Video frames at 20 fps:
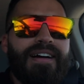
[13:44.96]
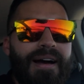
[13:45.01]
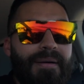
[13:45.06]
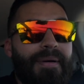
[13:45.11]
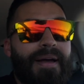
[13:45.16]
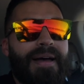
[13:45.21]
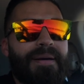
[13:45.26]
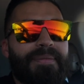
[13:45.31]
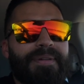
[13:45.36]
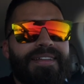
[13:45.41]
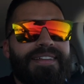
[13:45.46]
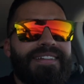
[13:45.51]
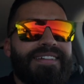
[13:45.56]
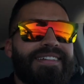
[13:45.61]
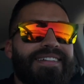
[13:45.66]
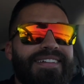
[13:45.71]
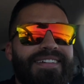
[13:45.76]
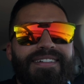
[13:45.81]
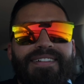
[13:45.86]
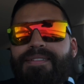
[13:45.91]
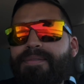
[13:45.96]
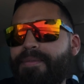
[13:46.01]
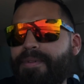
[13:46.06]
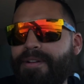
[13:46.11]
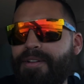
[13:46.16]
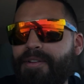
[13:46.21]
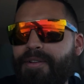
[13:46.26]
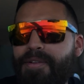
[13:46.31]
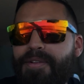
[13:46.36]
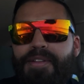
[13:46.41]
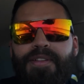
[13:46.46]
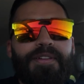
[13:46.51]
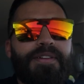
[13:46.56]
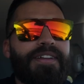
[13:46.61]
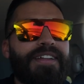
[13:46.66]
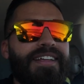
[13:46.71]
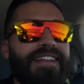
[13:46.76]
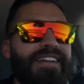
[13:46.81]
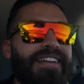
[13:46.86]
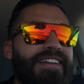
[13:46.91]
I'm happy. I'm gonna do another
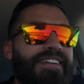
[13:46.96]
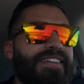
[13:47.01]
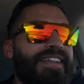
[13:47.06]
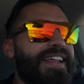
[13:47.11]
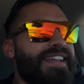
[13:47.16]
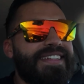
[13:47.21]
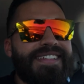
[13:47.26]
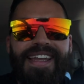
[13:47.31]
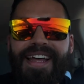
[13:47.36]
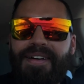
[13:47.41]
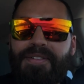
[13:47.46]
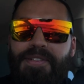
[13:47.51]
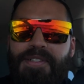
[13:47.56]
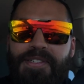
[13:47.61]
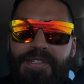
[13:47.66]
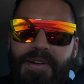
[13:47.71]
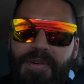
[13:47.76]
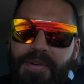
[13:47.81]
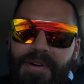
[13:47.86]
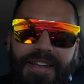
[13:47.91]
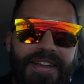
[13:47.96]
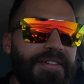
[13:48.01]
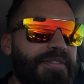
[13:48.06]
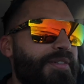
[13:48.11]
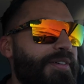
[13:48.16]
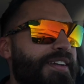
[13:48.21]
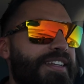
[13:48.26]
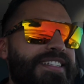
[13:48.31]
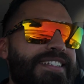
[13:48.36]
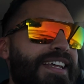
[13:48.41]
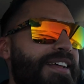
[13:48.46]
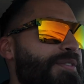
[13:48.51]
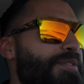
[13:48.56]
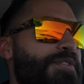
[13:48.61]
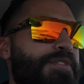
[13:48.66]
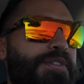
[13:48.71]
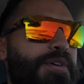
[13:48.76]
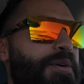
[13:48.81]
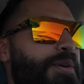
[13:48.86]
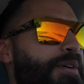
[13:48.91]
hit here. That sounds so different. It sounds
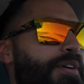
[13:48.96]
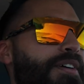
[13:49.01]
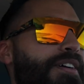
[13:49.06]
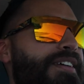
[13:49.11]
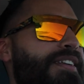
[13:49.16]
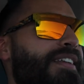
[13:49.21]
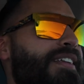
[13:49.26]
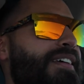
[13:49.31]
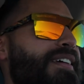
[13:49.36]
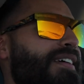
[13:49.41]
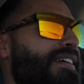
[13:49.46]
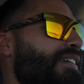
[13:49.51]
so good.